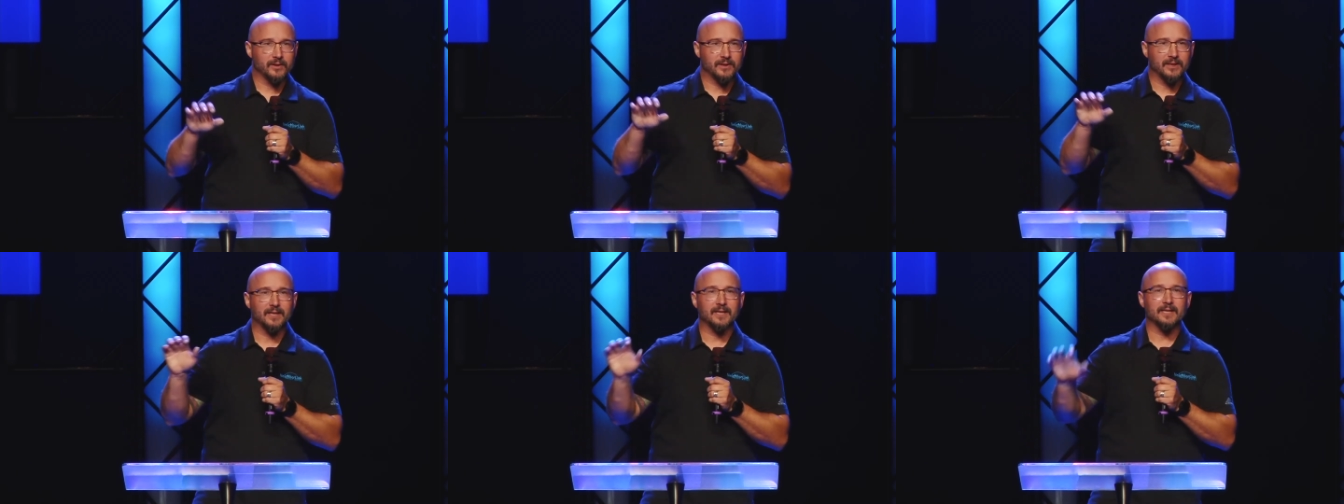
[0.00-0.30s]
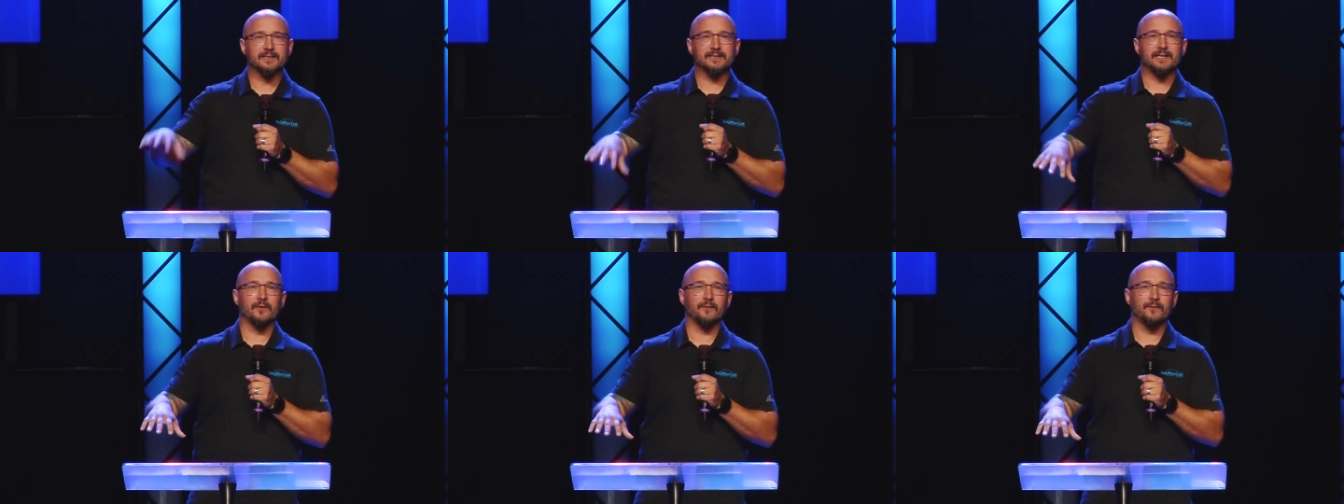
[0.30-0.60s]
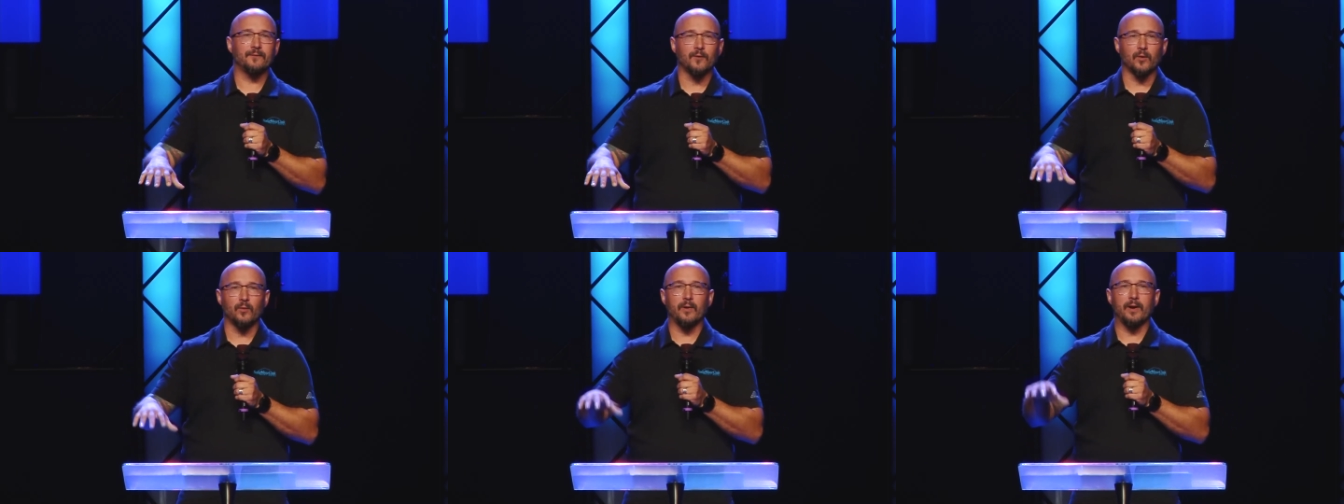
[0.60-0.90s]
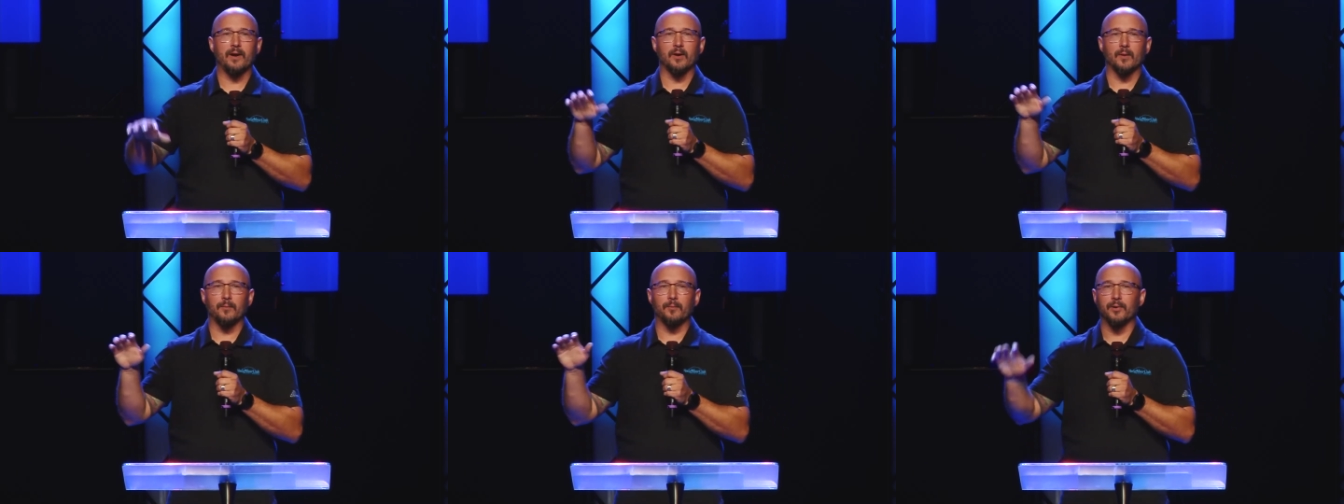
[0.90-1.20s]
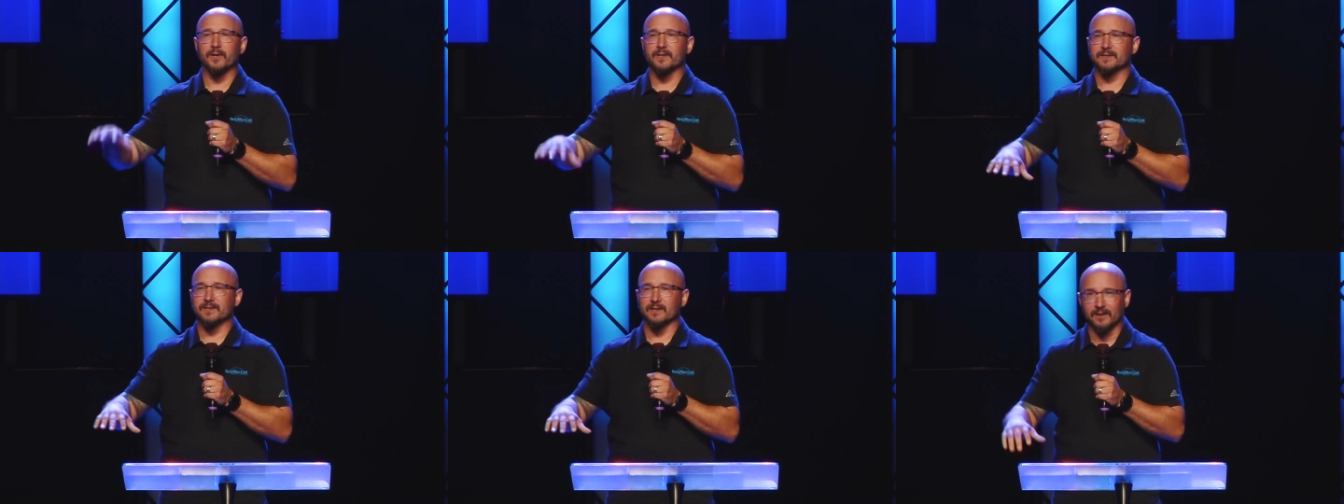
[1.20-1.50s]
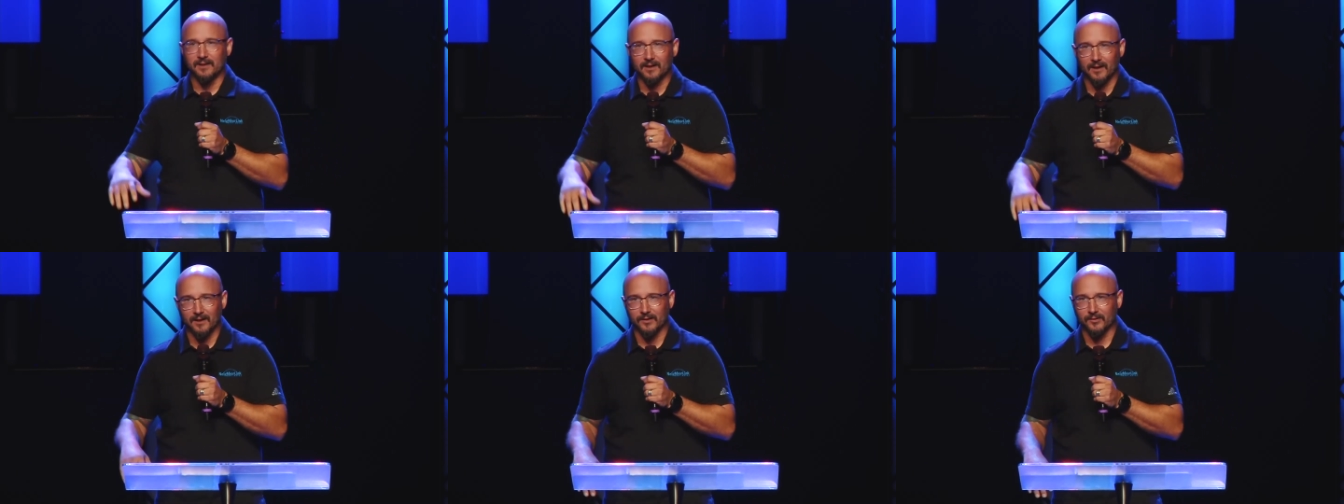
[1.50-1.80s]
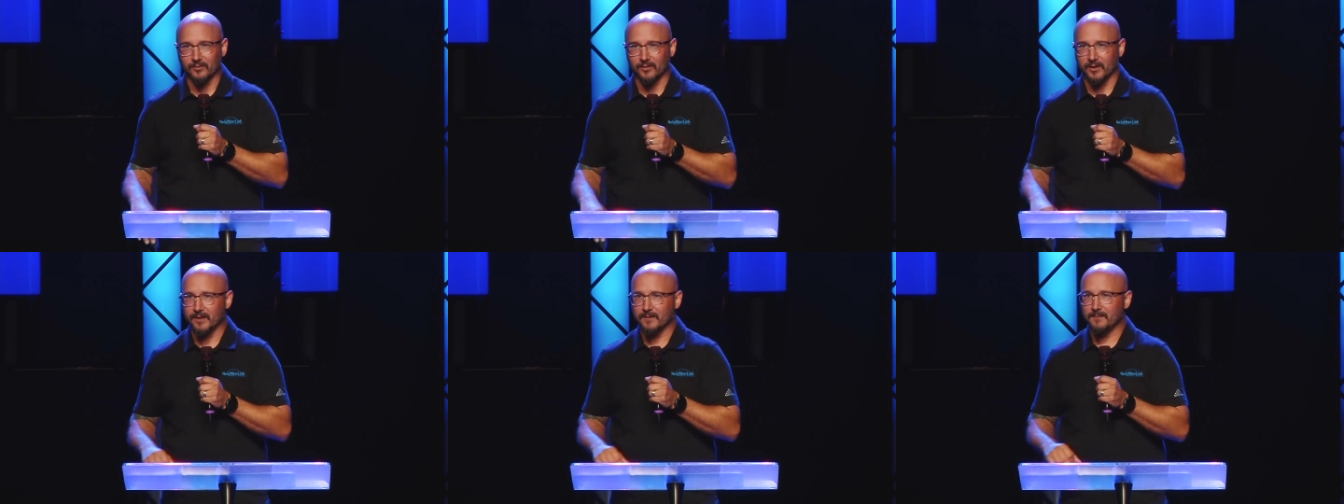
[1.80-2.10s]
kick us out of Fort Wayne or put us in
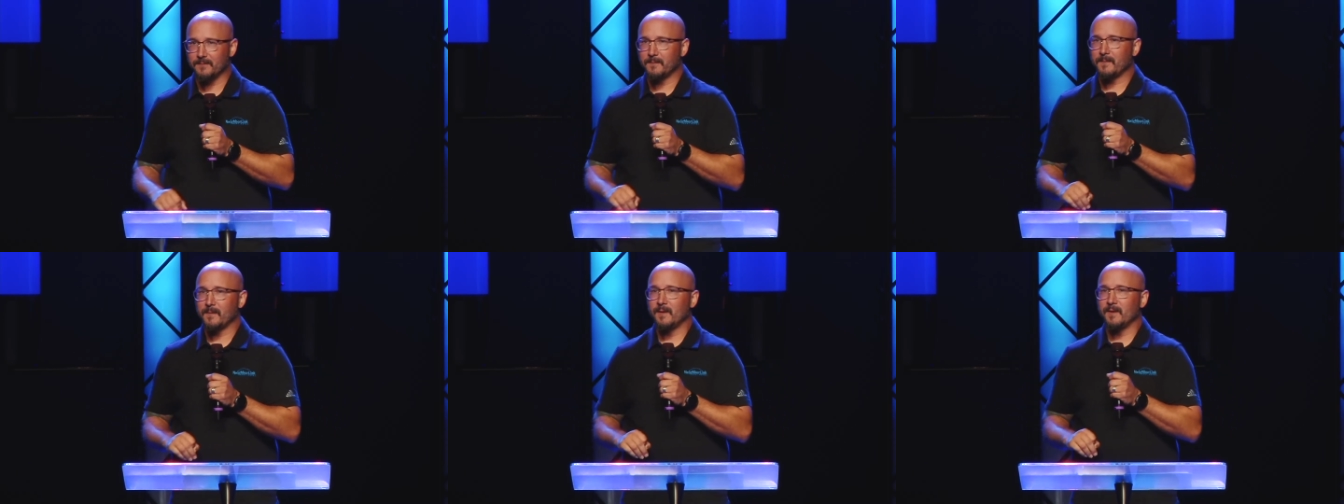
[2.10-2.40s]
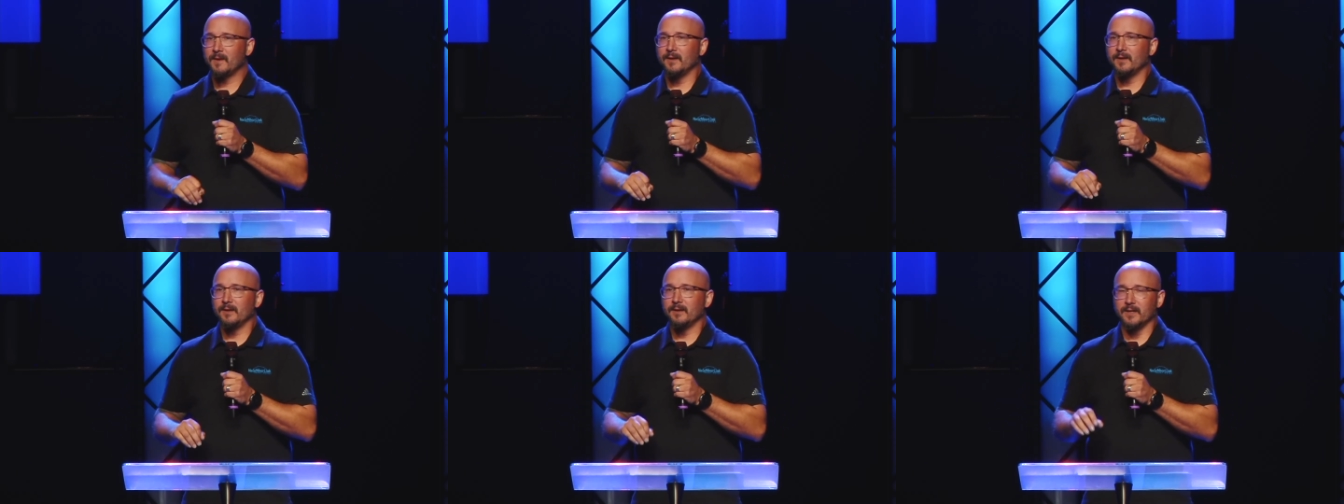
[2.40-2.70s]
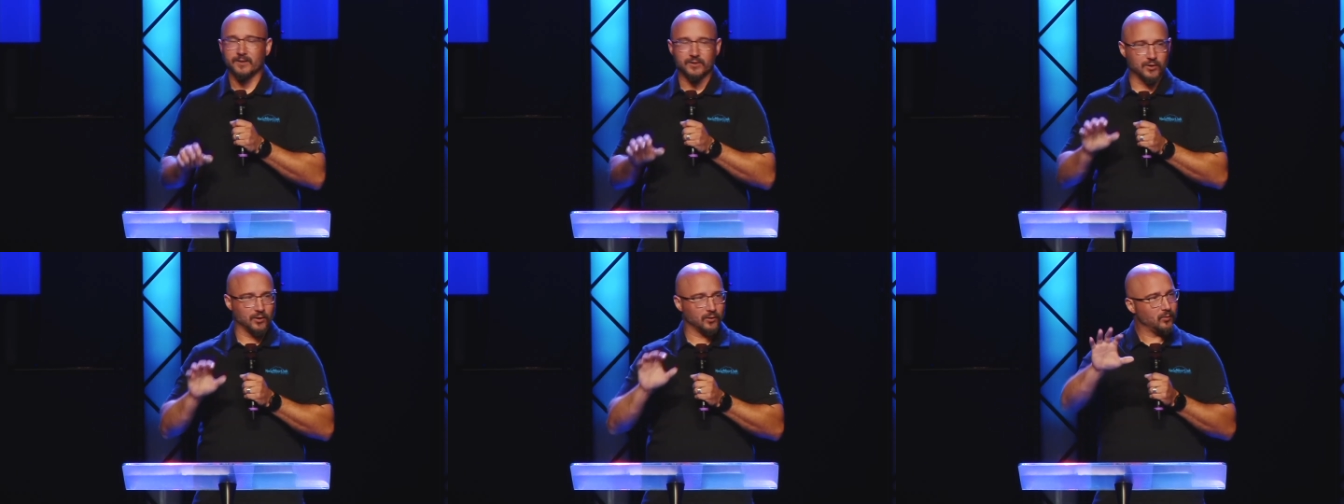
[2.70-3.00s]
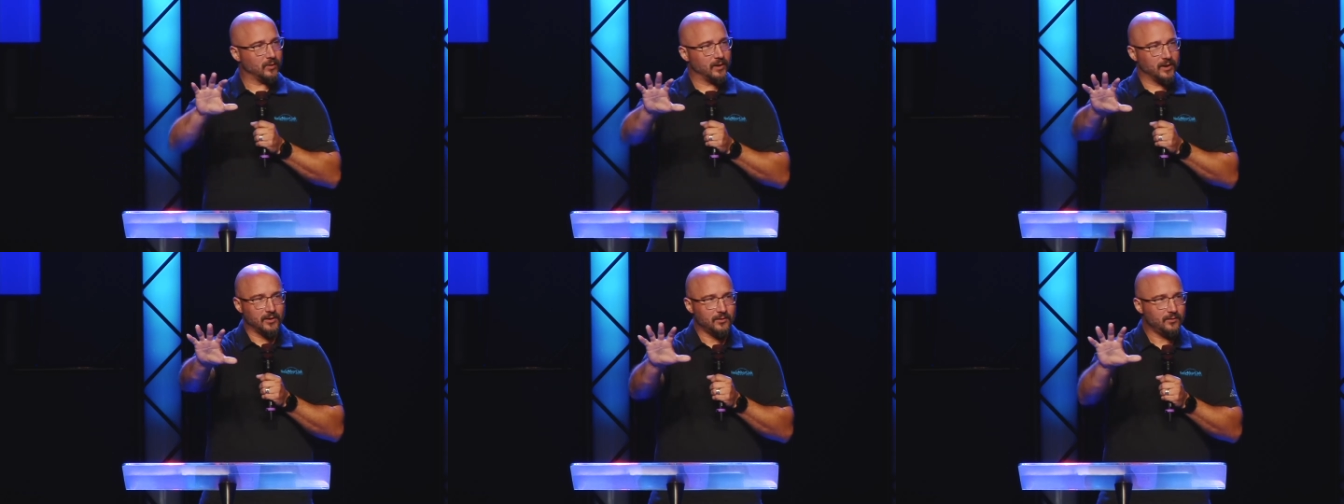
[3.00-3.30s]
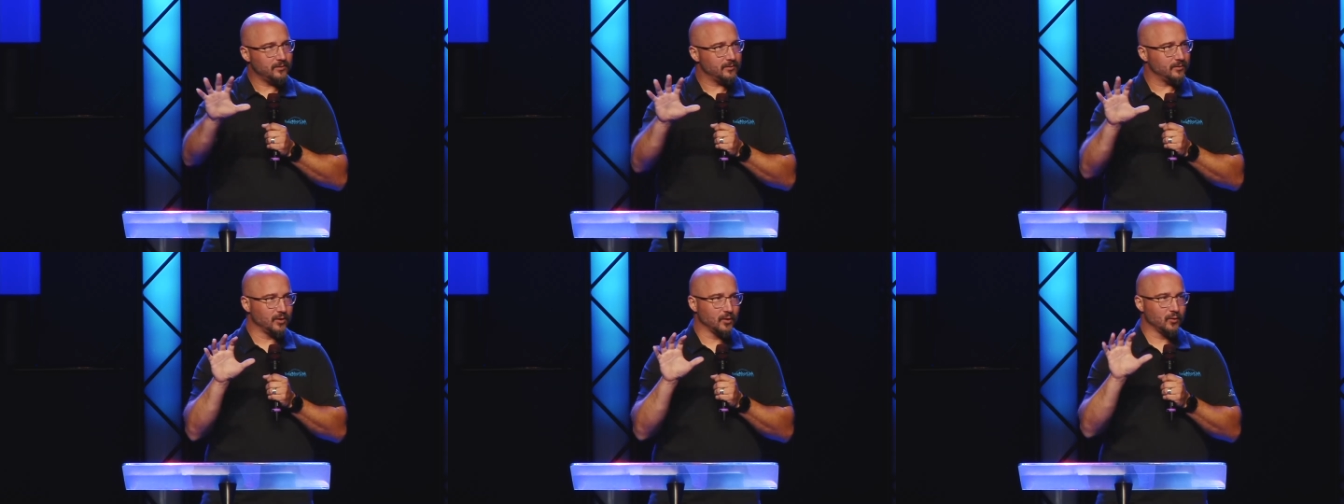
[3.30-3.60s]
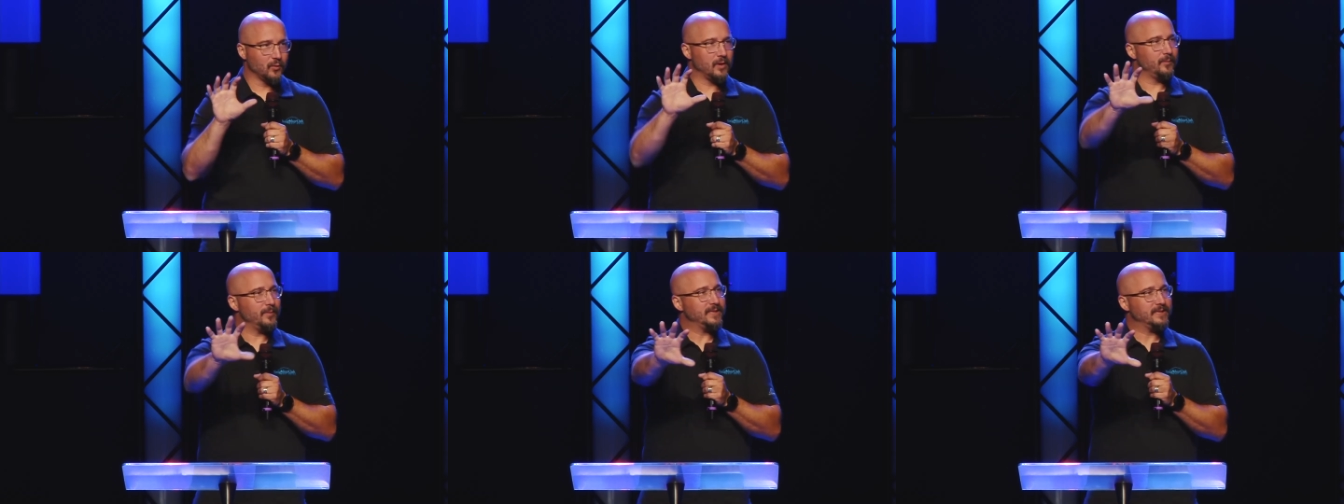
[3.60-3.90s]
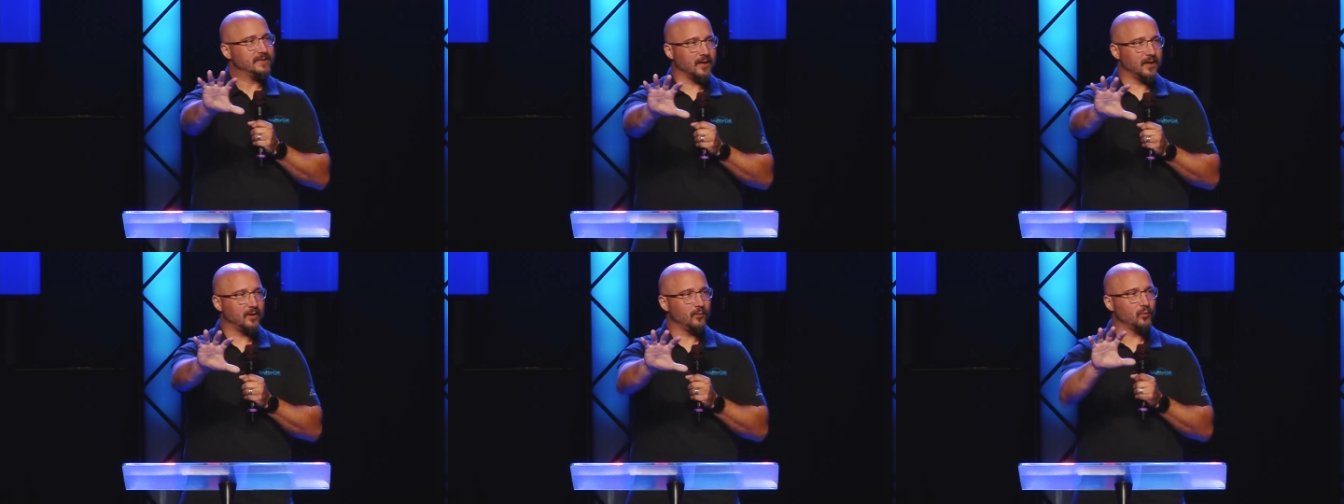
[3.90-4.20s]
concrete. It's your will. Your will be
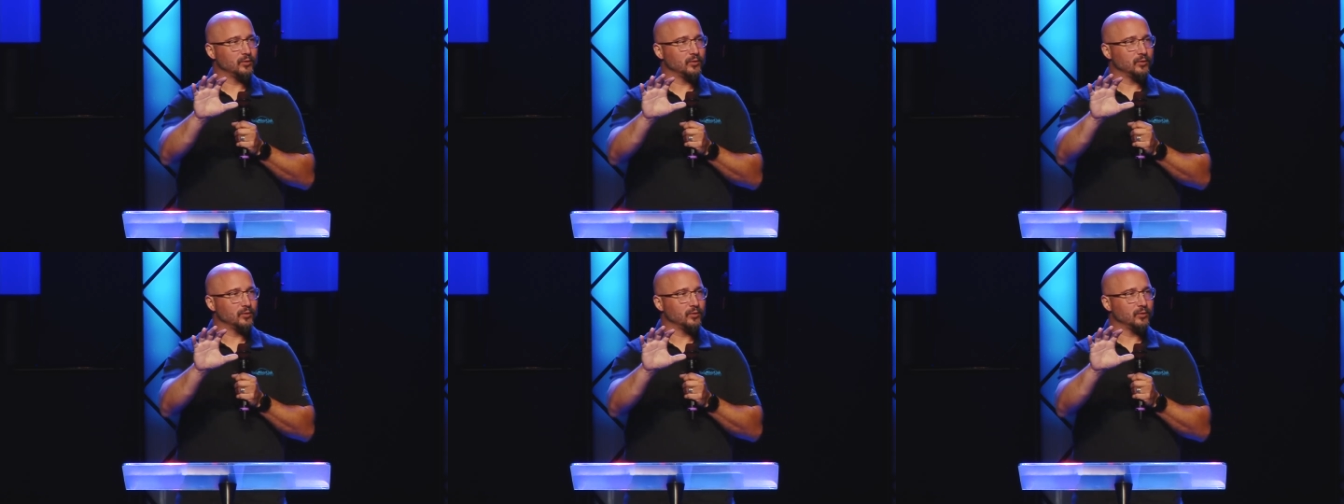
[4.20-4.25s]
done.